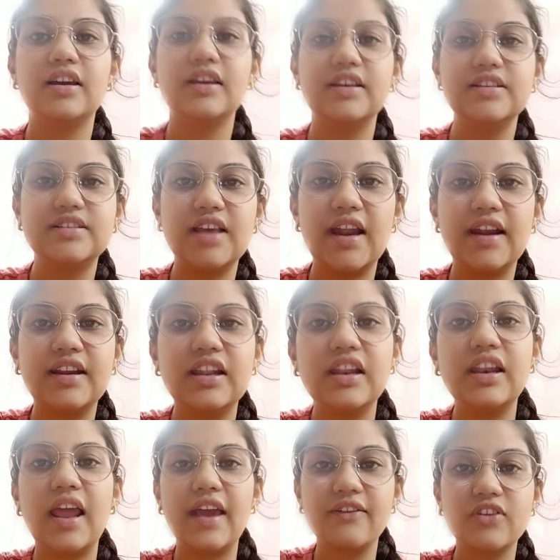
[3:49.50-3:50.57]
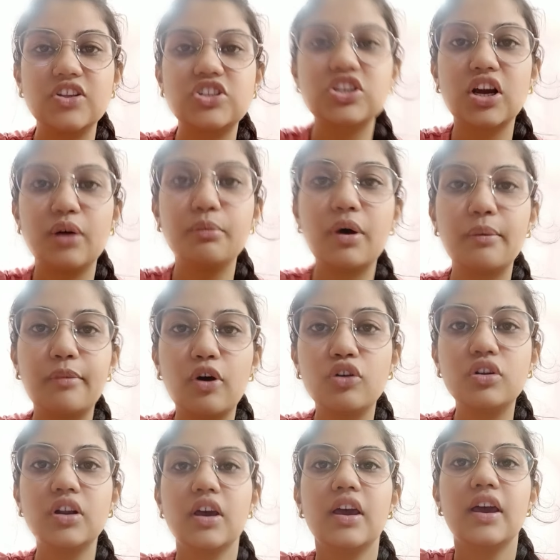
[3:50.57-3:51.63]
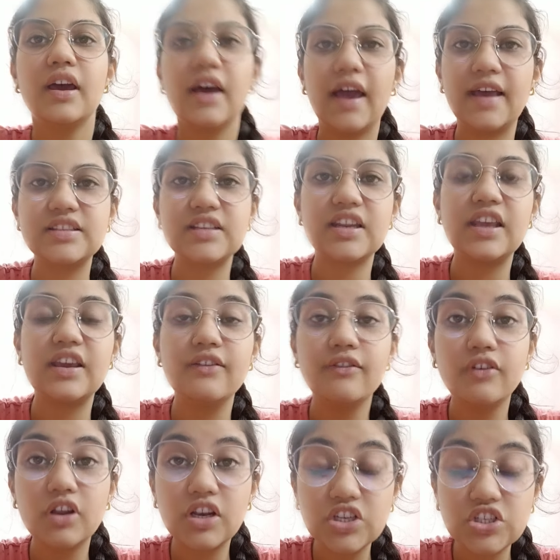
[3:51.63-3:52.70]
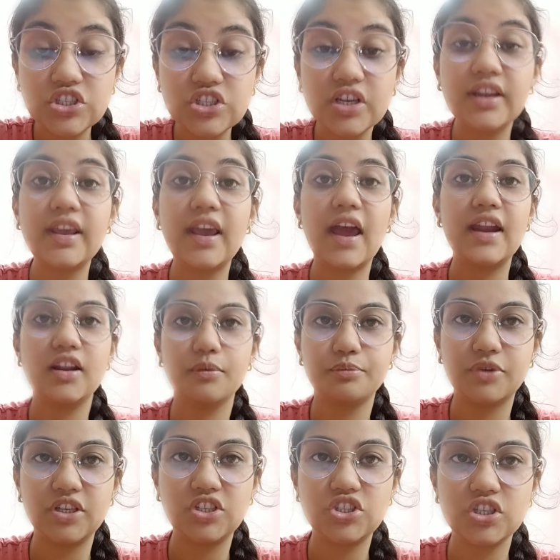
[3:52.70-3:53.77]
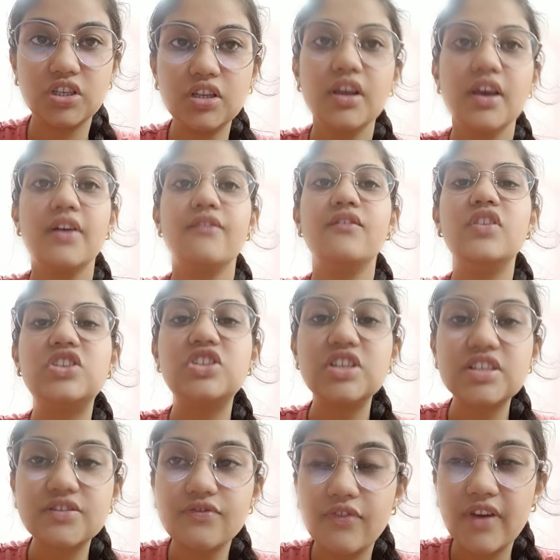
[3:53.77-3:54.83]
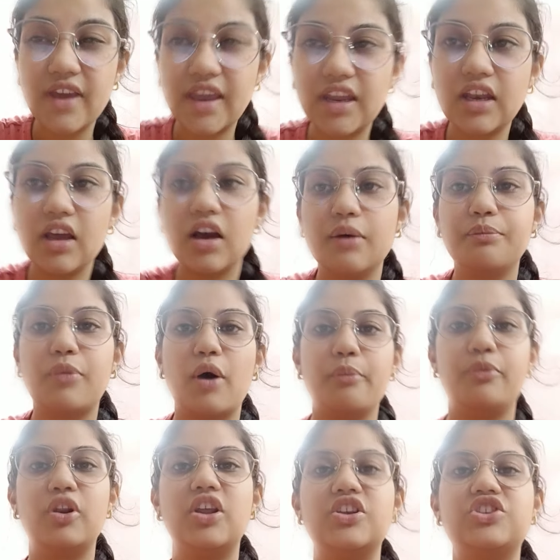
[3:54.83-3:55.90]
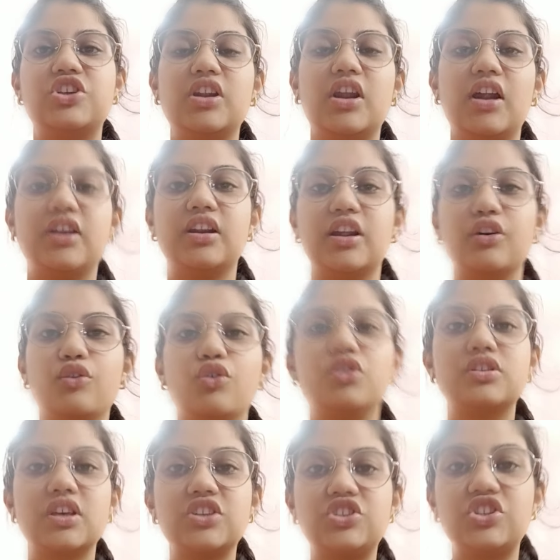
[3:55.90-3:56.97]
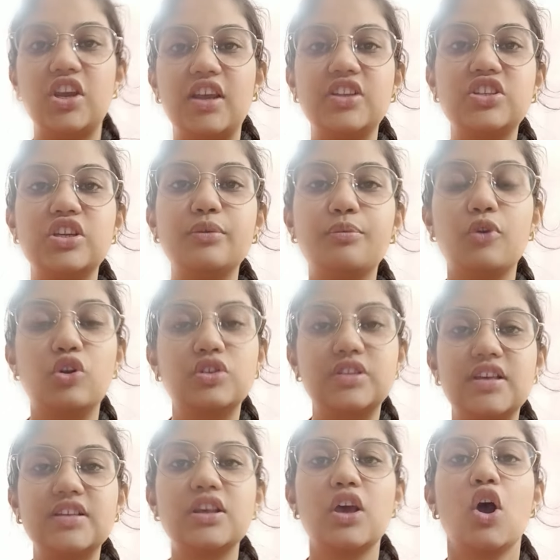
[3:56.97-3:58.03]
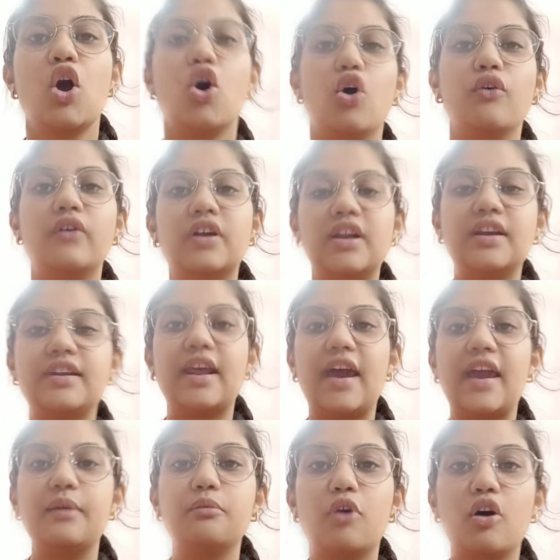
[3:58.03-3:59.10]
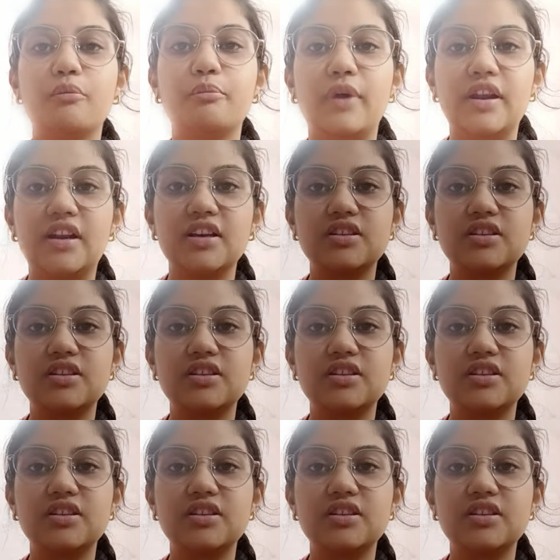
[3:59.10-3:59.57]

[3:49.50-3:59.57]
is that the language come about as an evolutionary adaptation, which is when a population undergoes a change in process over a time of better